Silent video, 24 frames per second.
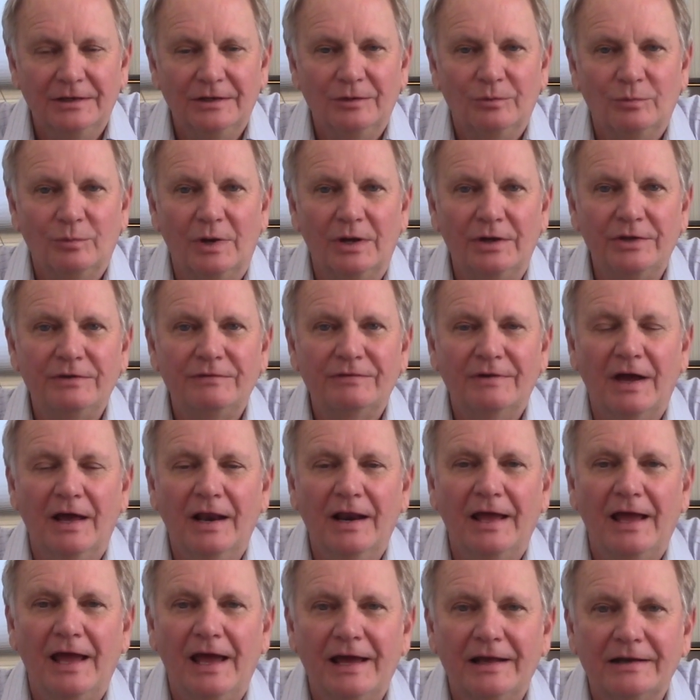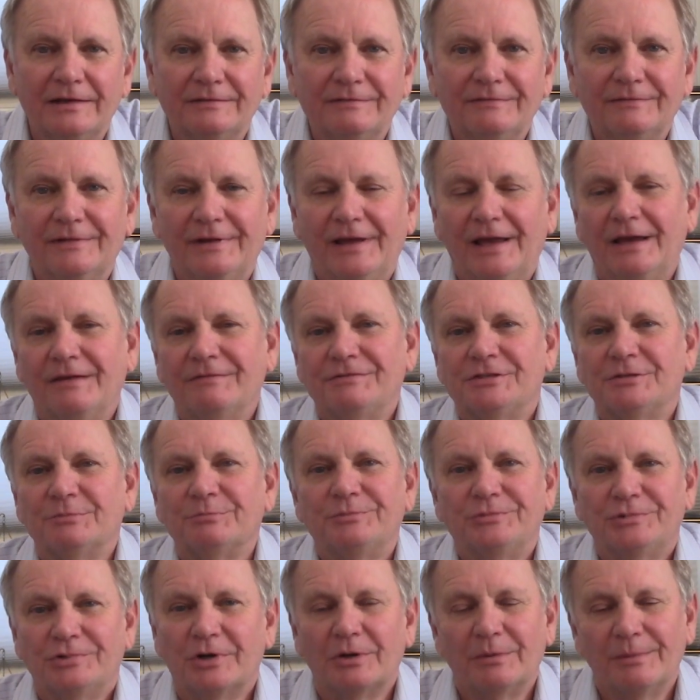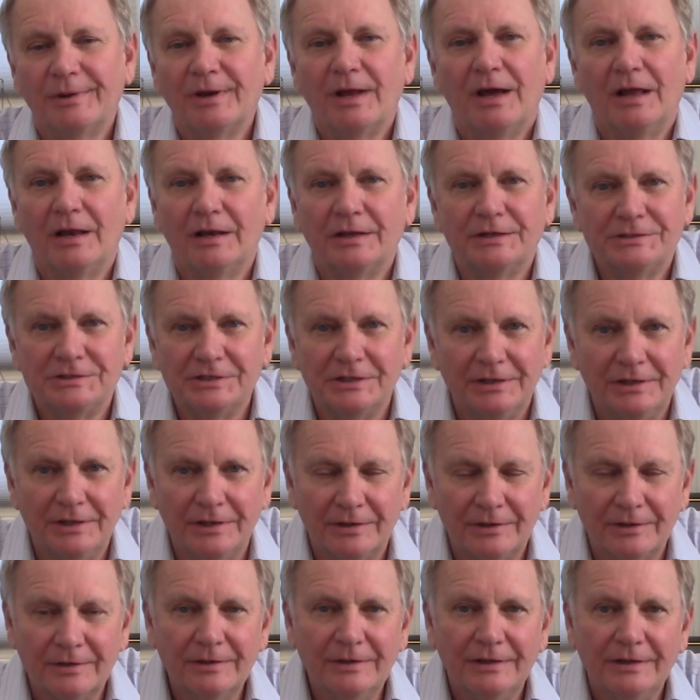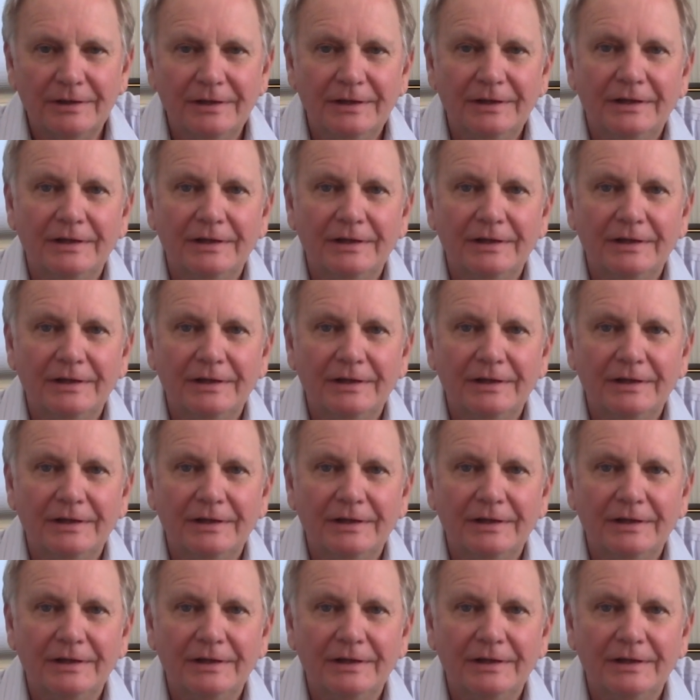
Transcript: Well, you've got to ha have some terminology here.